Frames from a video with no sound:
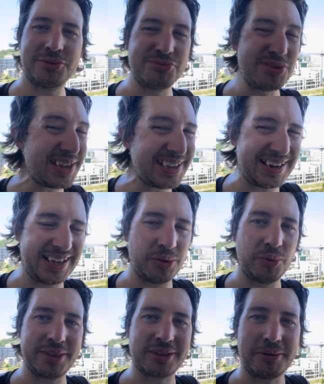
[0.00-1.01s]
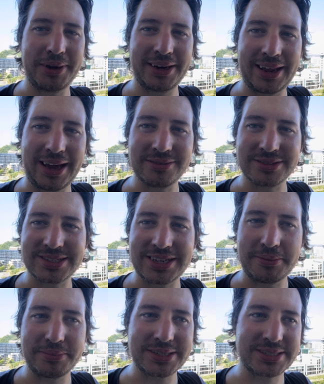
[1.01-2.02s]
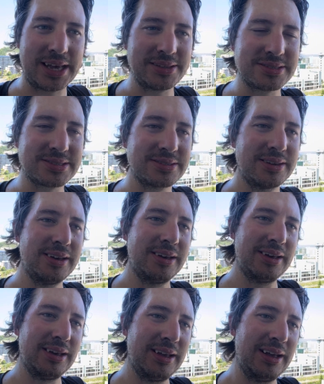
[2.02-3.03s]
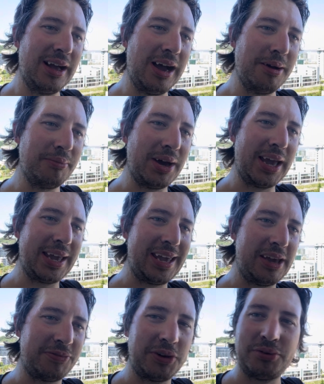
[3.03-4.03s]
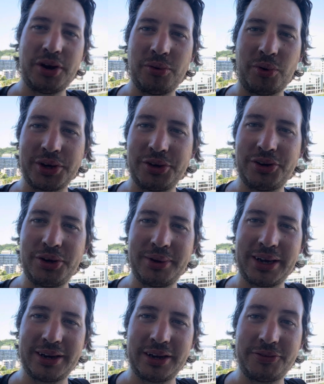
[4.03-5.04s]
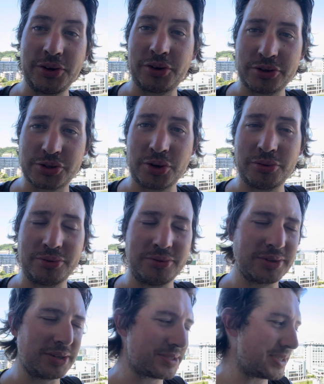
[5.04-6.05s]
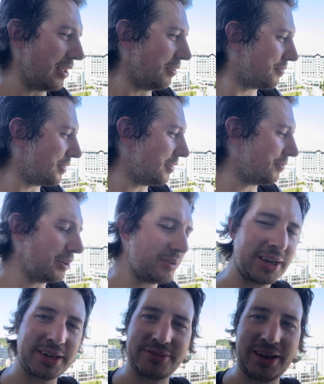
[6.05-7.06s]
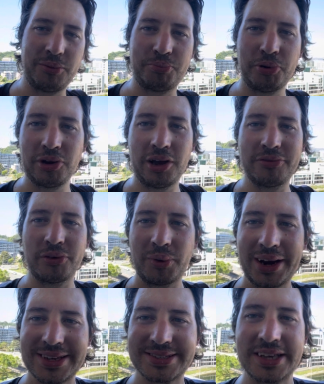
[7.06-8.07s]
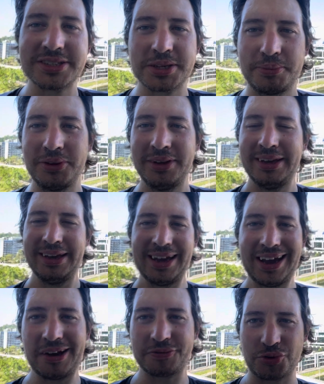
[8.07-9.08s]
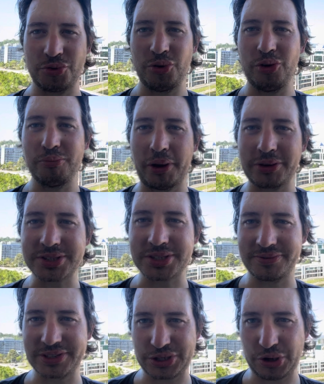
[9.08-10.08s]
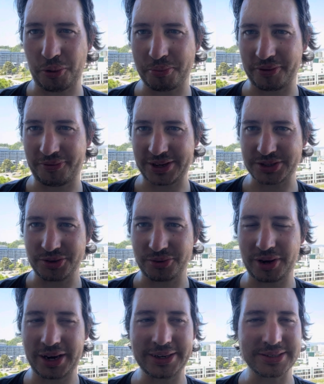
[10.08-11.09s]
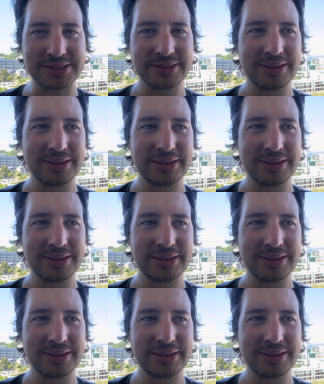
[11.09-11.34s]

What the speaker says: really with coming down steep descents, if you know what you're doing and if you control yourself, and if you, like you say, pull over when it's sensible. After all, most of us are not professional riders,